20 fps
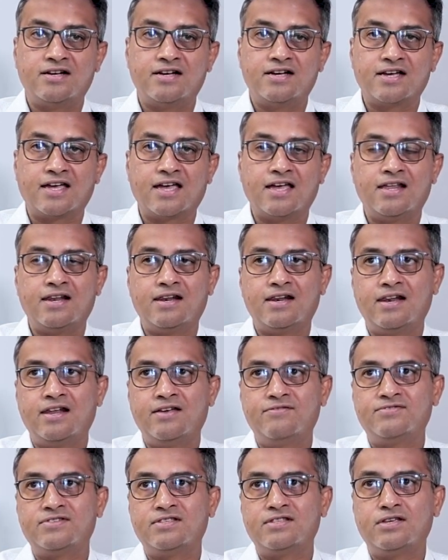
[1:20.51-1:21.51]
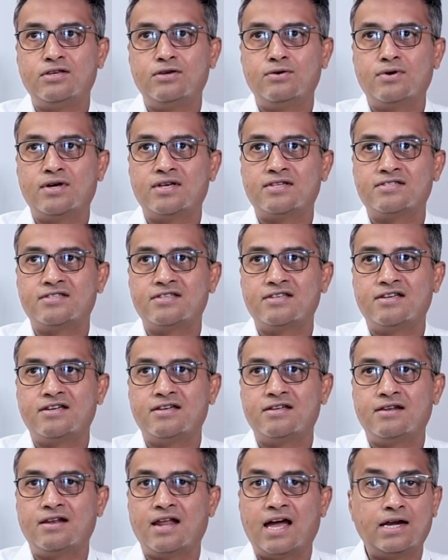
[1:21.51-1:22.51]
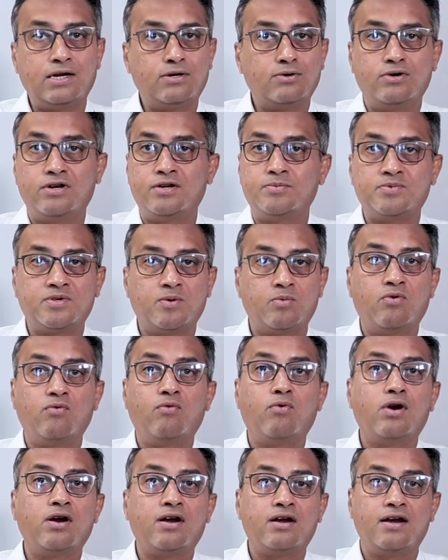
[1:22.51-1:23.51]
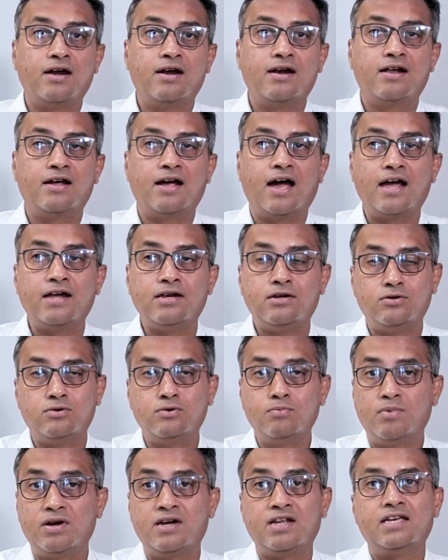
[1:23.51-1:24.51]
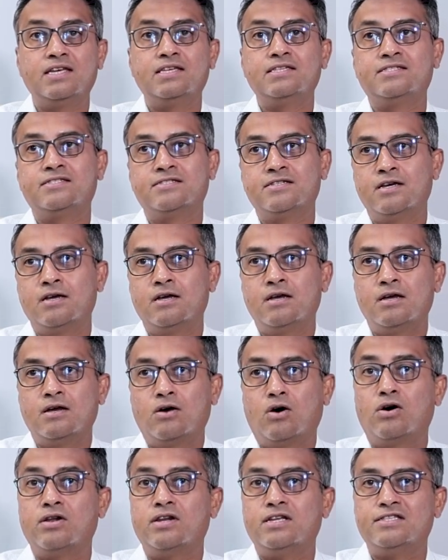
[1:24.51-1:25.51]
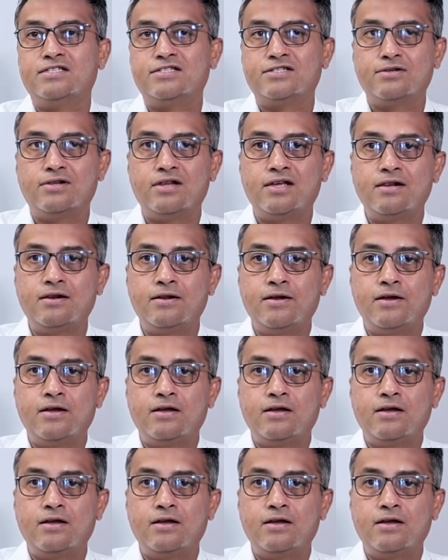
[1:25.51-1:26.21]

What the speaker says: again, lives in the US, and I told him some of what I do, but he's on insulin.